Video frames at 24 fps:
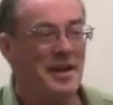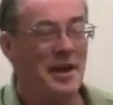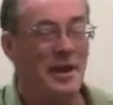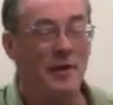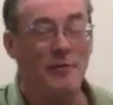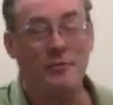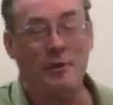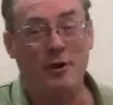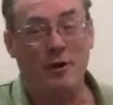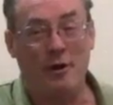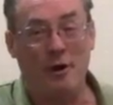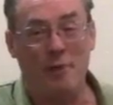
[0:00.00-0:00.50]

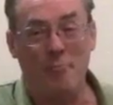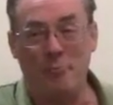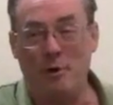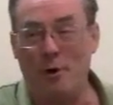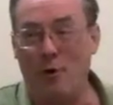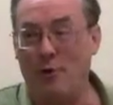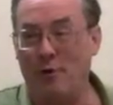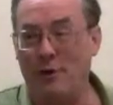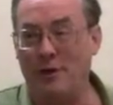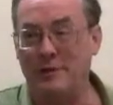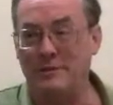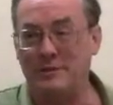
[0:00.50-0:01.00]
If your
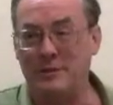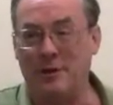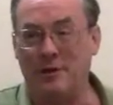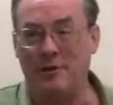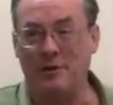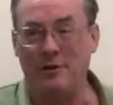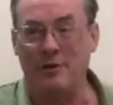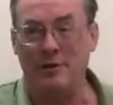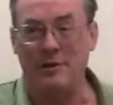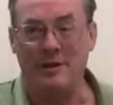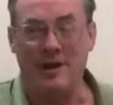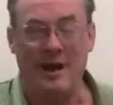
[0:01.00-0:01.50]
opponents are
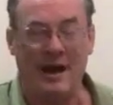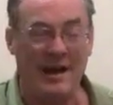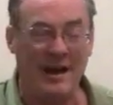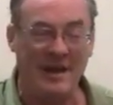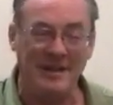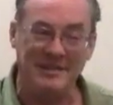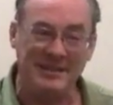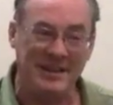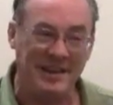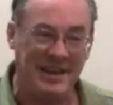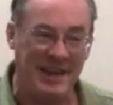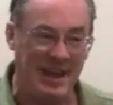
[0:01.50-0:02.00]
good
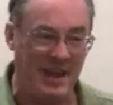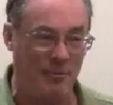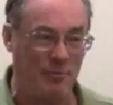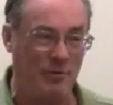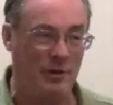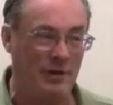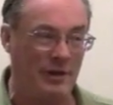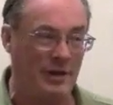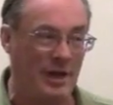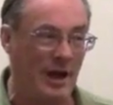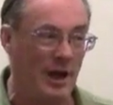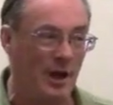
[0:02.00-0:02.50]
guys, I can't
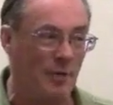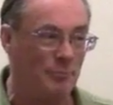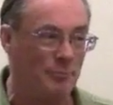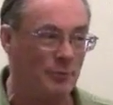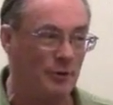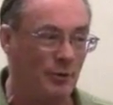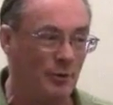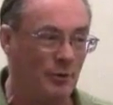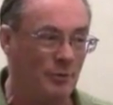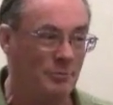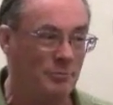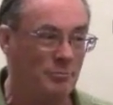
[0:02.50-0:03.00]
really help
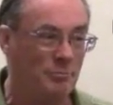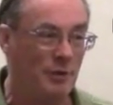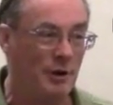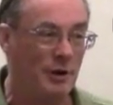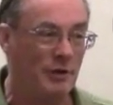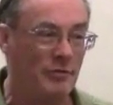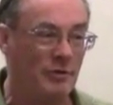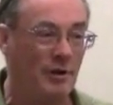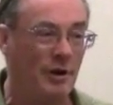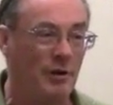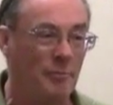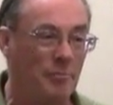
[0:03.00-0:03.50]
you. But
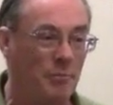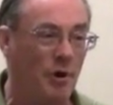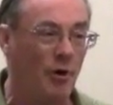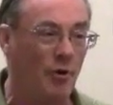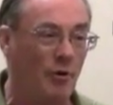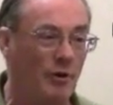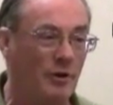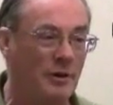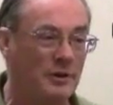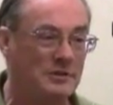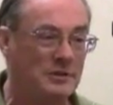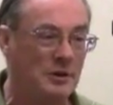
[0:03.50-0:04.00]
if your
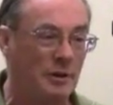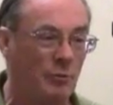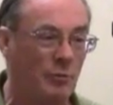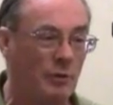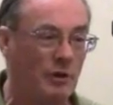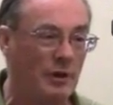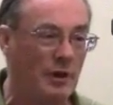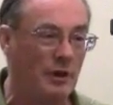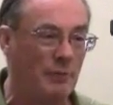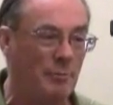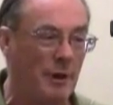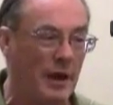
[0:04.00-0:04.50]
opponents are
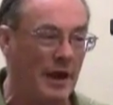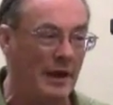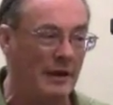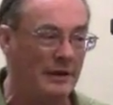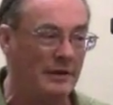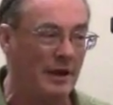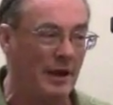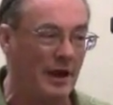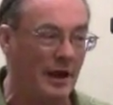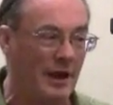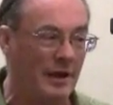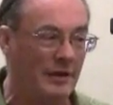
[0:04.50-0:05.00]
really
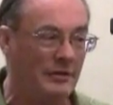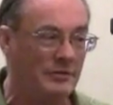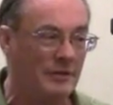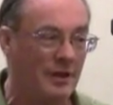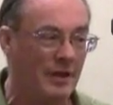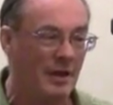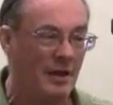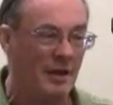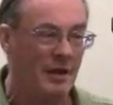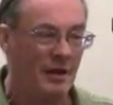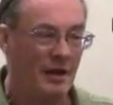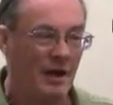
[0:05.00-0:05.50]
bad guys,
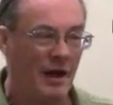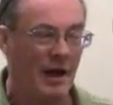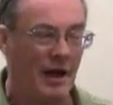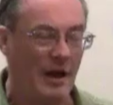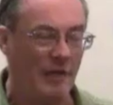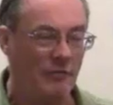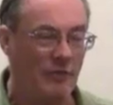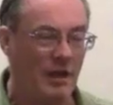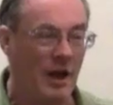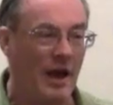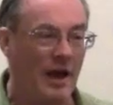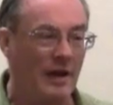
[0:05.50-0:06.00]

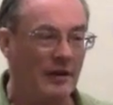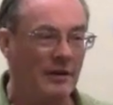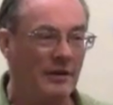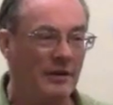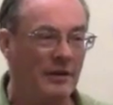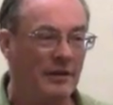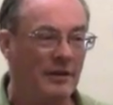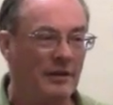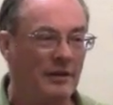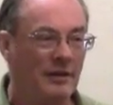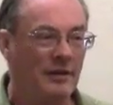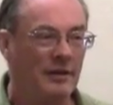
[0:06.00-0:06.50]
I've got
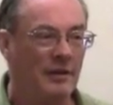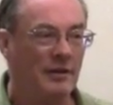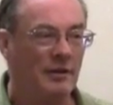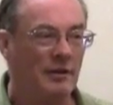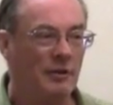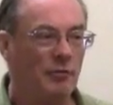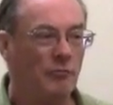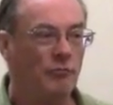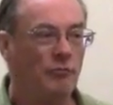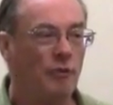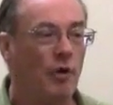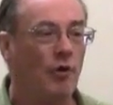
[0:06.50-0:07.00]

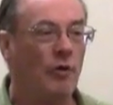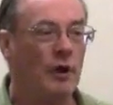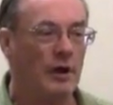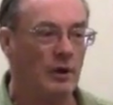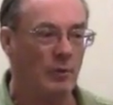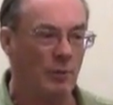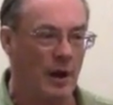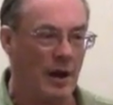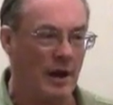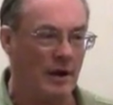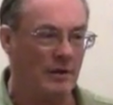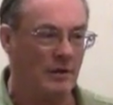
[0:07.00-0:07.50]

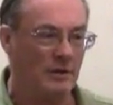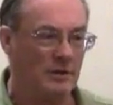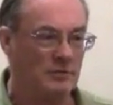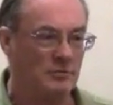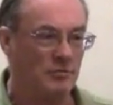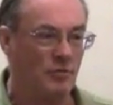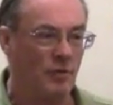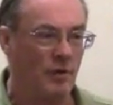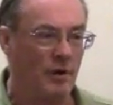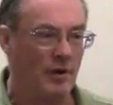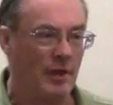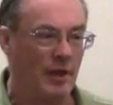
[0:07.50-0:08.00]
voting records
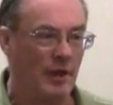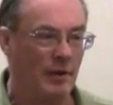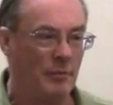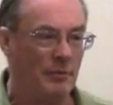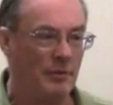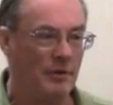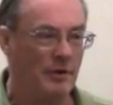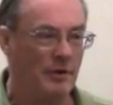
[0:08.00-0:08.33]
for them.